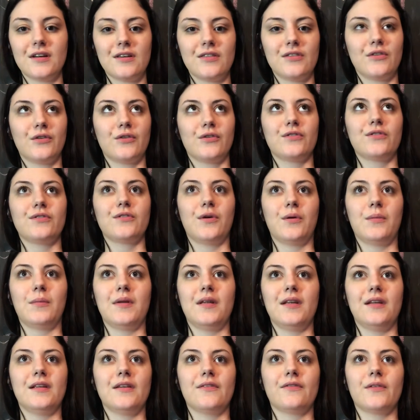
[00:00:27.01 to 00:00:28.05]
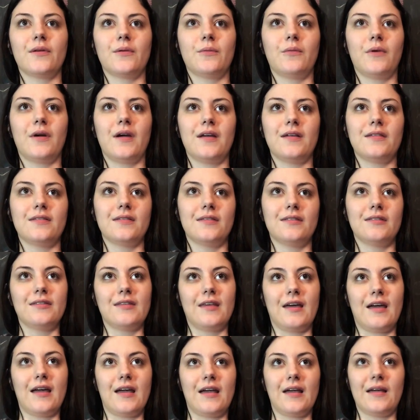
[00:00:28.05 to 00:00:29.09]
There are so many different ways to
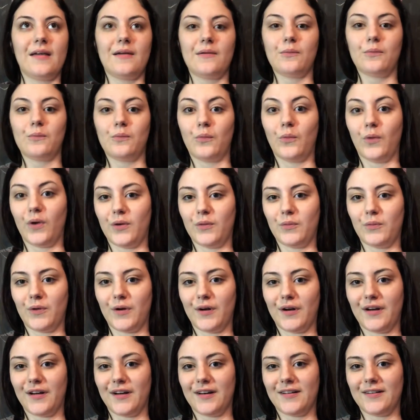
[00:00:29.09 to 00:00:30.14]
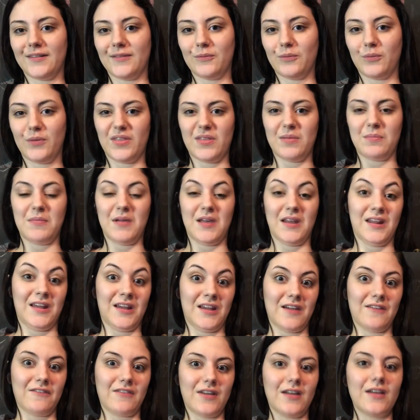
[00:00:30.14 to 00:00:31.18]
say one word with the meaning
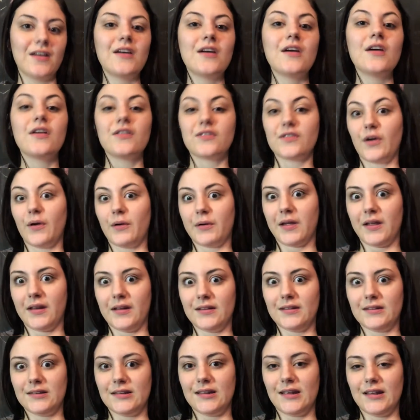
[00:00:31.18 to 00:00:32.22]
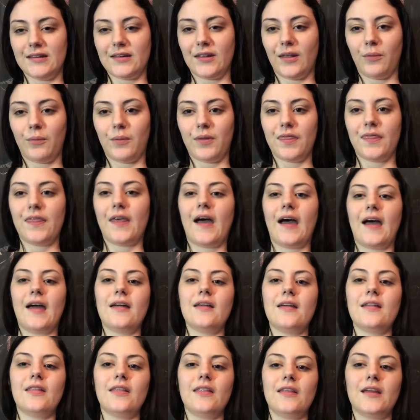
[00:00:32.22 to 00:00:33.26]
of it. So I'll get into detail with that
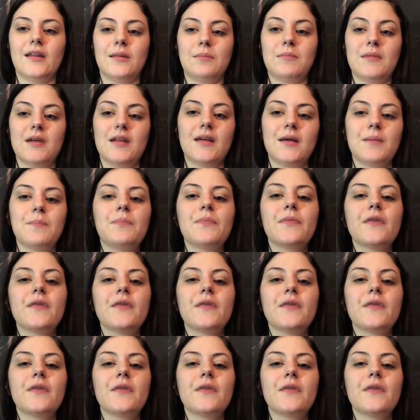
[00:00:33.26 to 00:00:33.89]
in a minute.